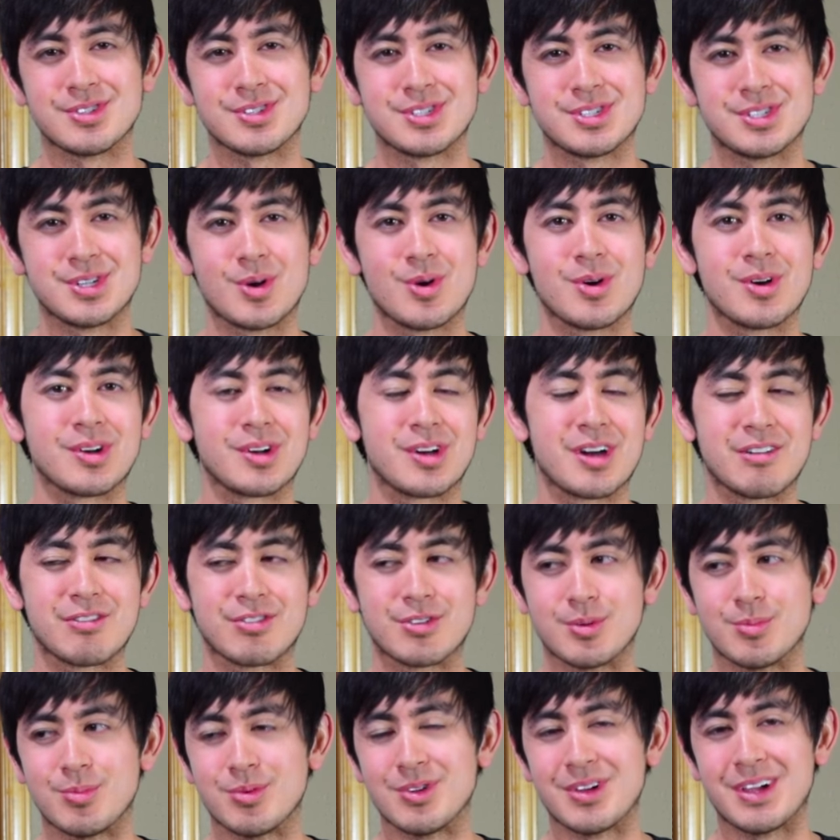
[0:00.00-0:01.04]
are so
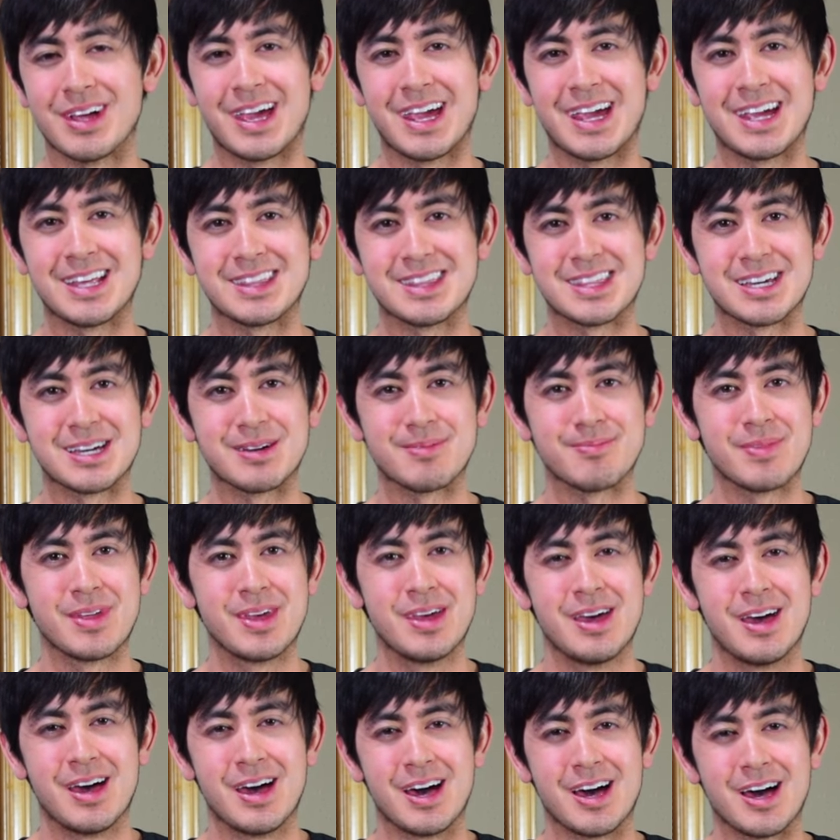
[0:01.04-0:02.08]
uncomfortable. I hate them.
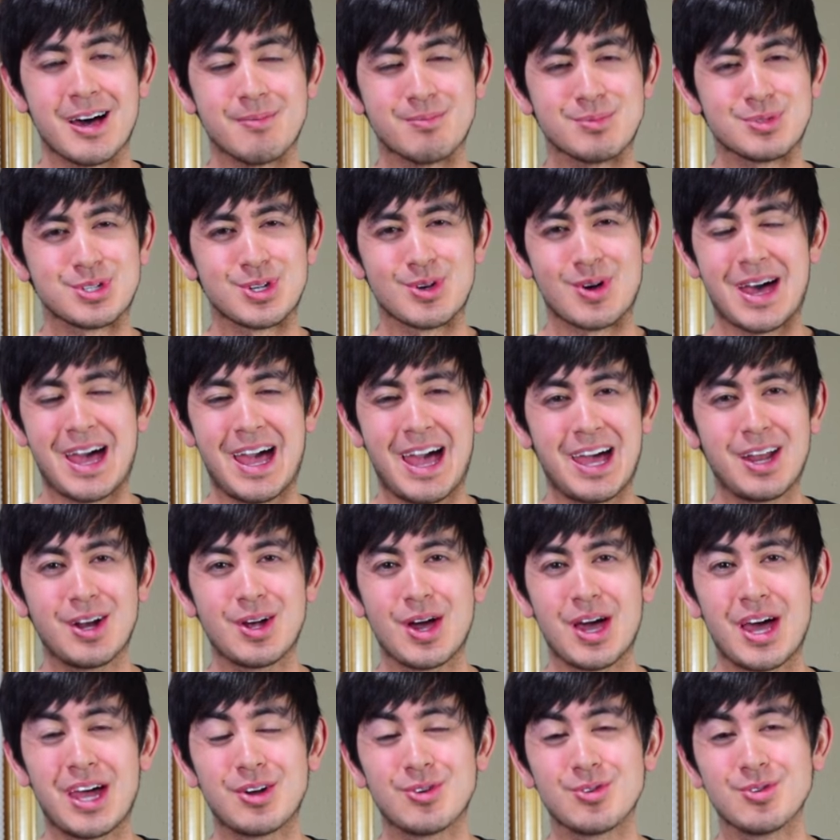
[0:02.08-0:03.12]
Um, so I, I,
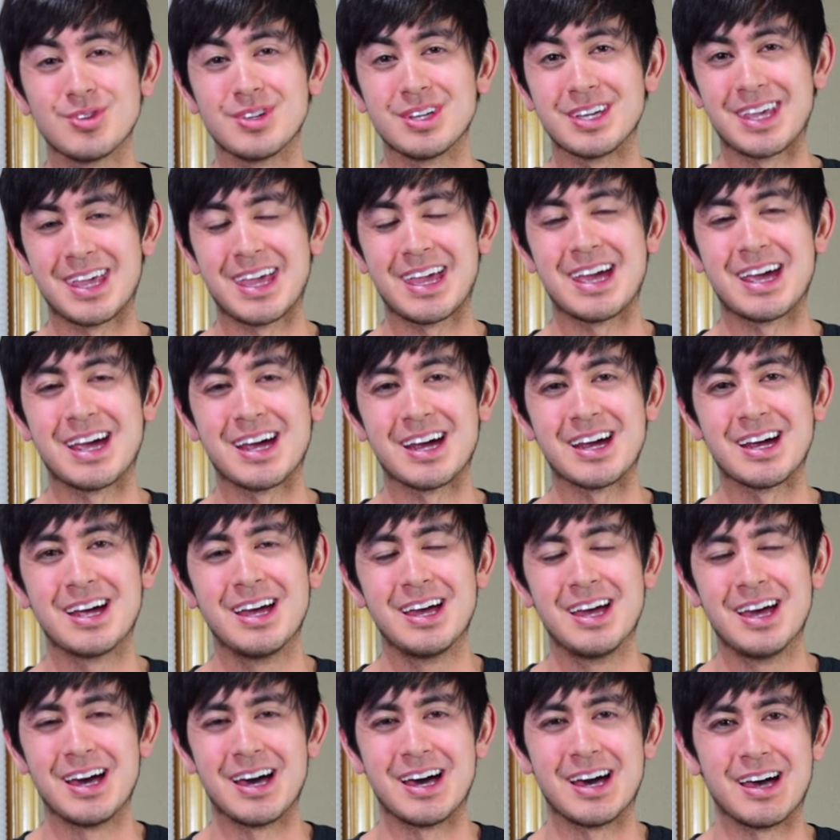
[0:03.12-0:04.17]
don't I don't really care.
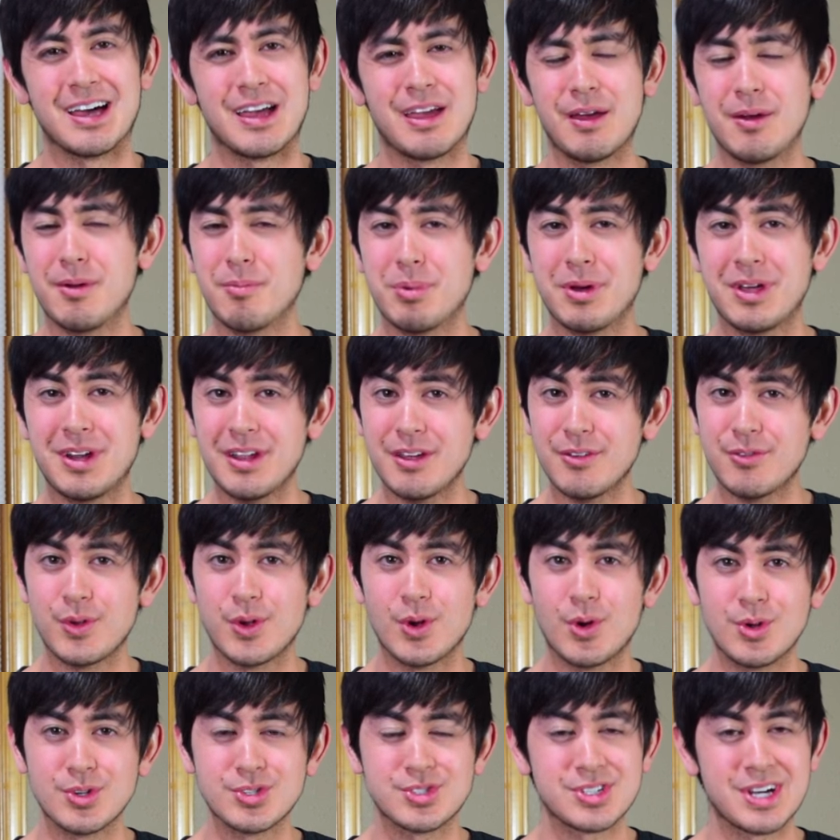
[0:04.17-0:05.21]
Uh, eh, but if
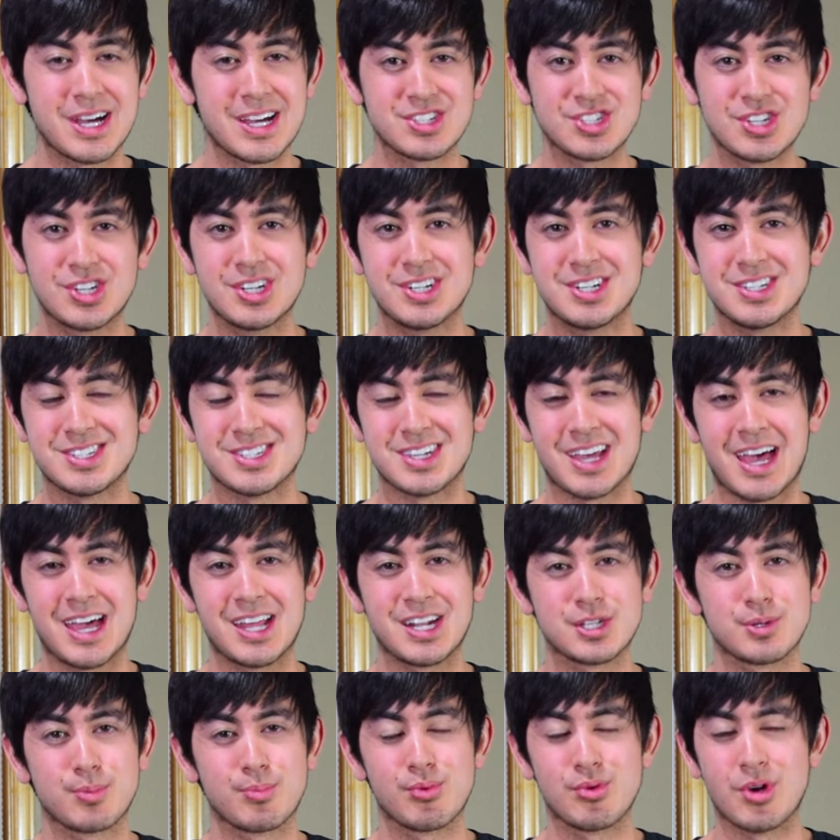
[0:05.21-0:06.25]
your holster has a good design,
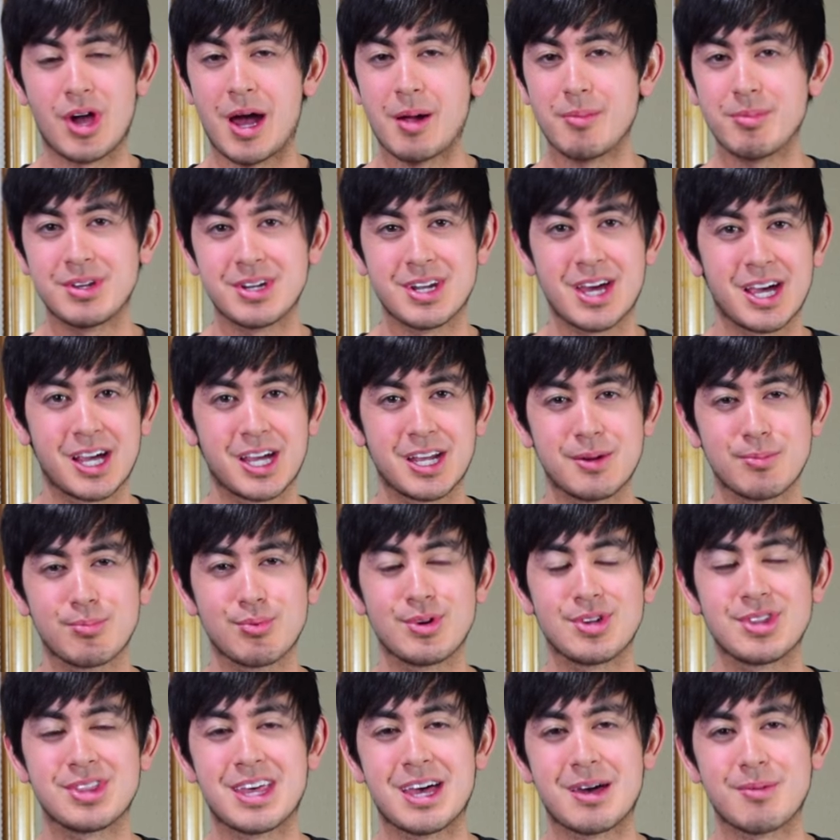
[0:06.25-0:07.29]
it's probably not going to
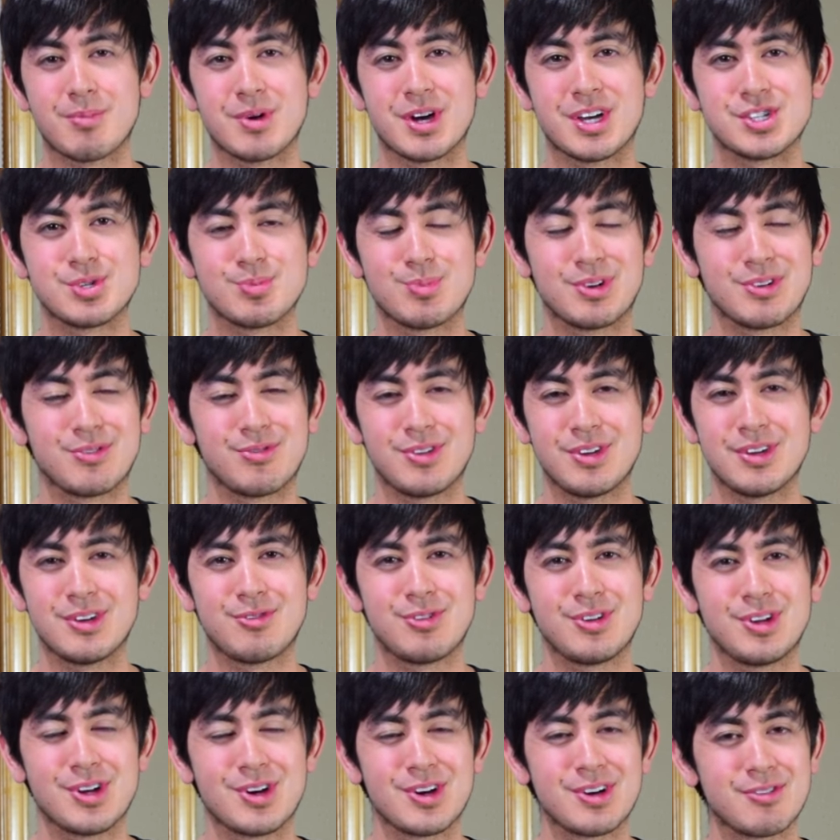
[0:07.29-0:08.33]
print that much. But if you
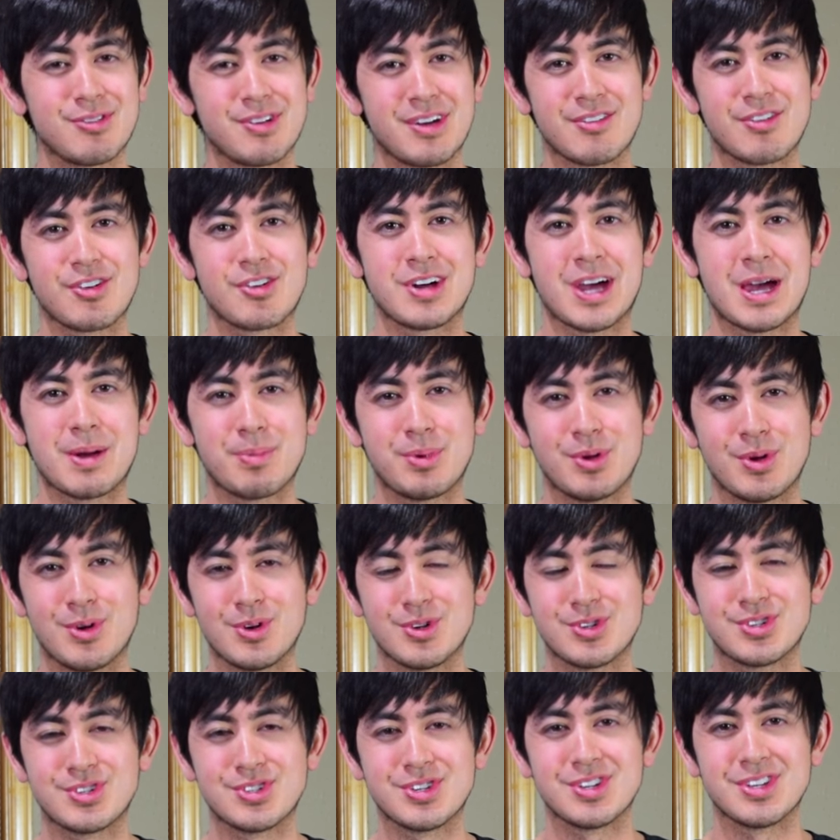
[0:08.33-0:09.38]
if you don't if you have a crappy
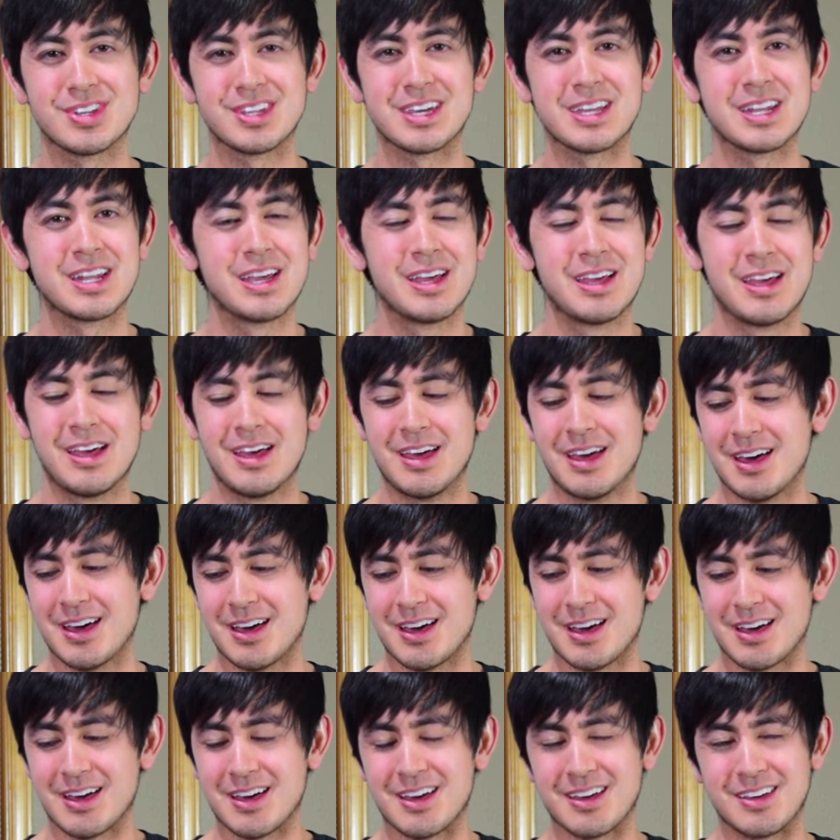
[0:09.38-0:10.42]
holster that
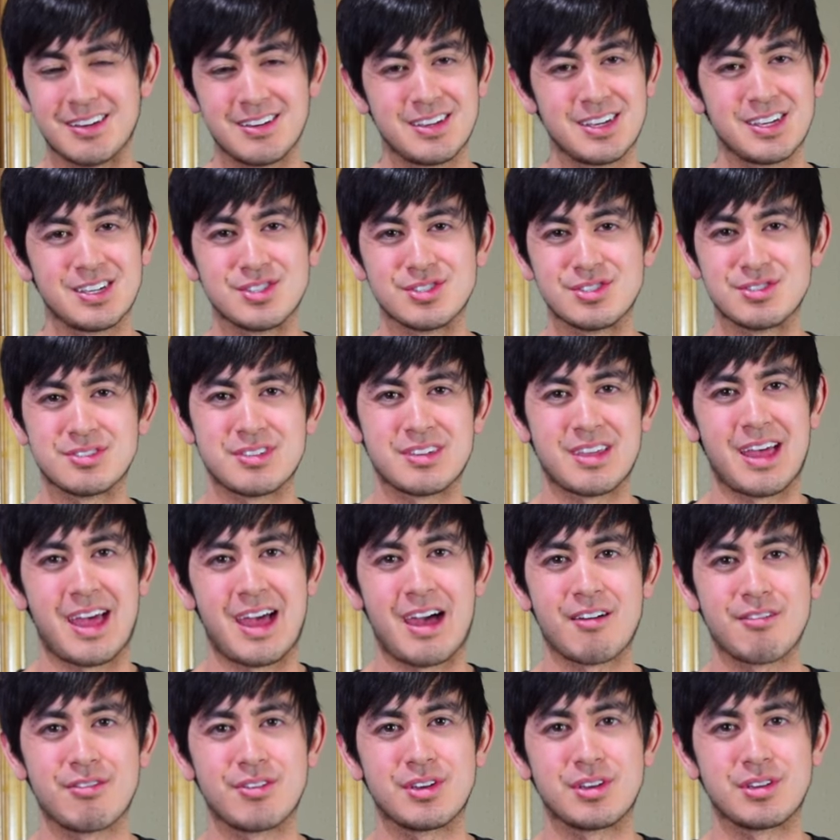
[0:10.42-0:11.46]
uh, is
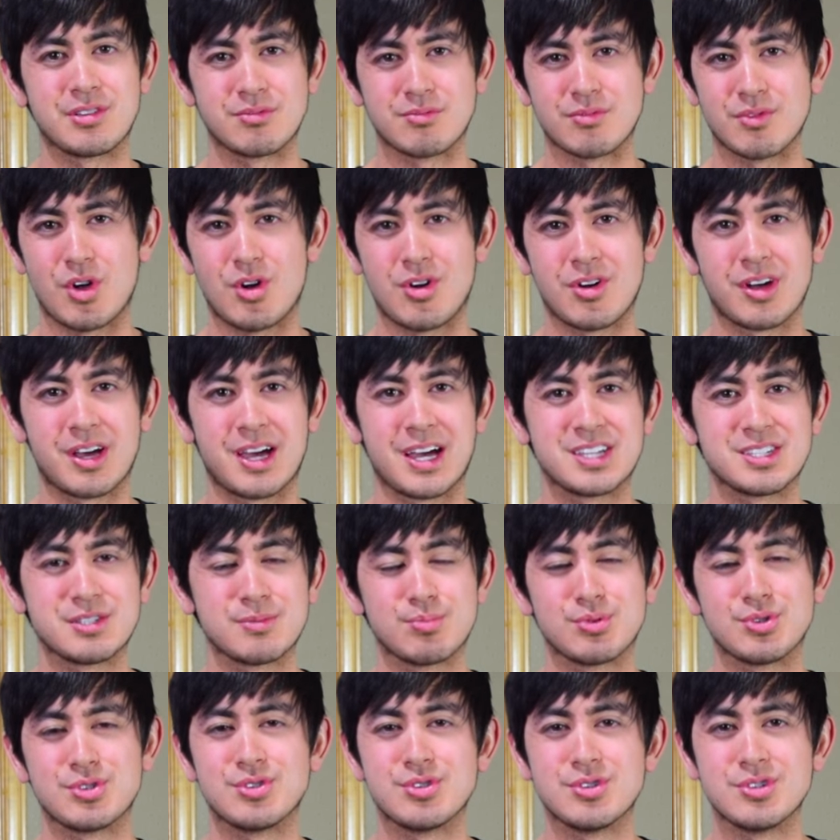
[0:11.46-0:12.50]
having all kinds of
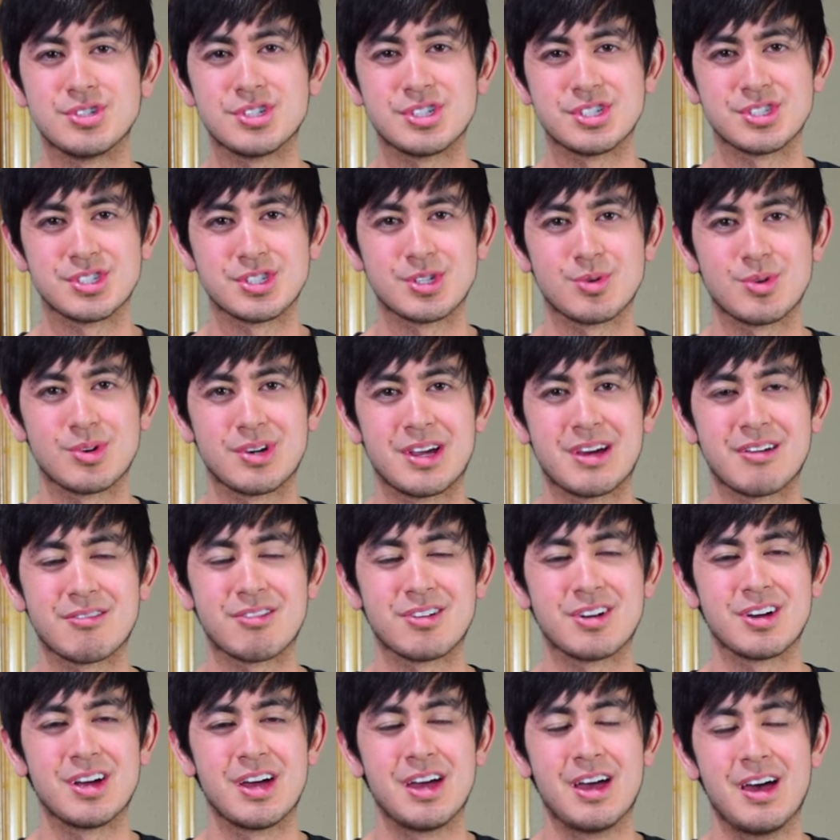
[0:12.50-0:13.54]
protrusions or
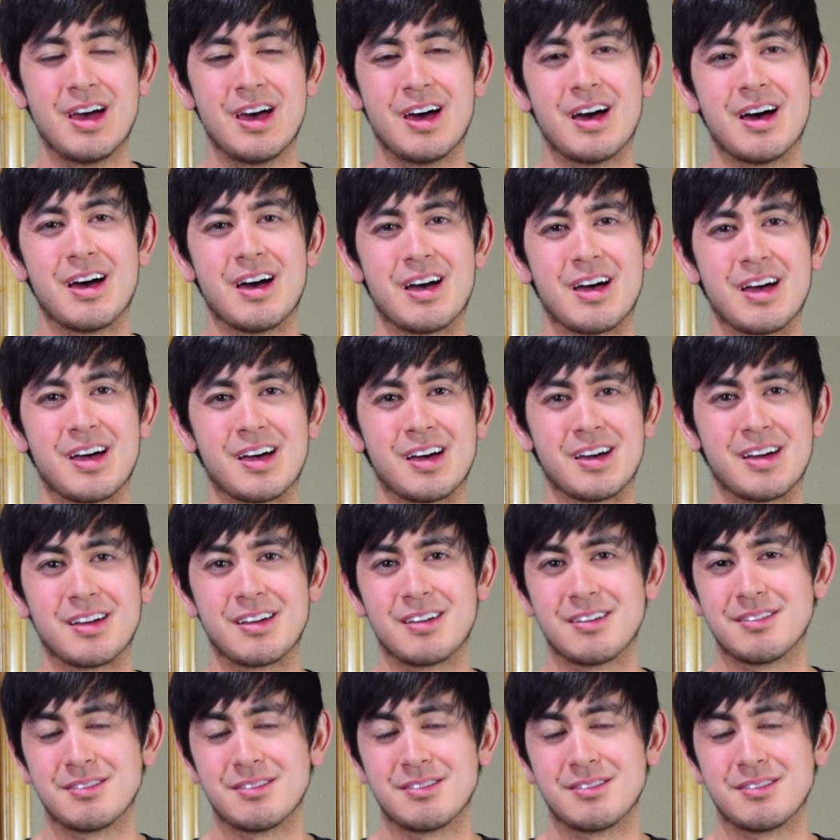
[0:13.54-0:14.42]
whatever, uh,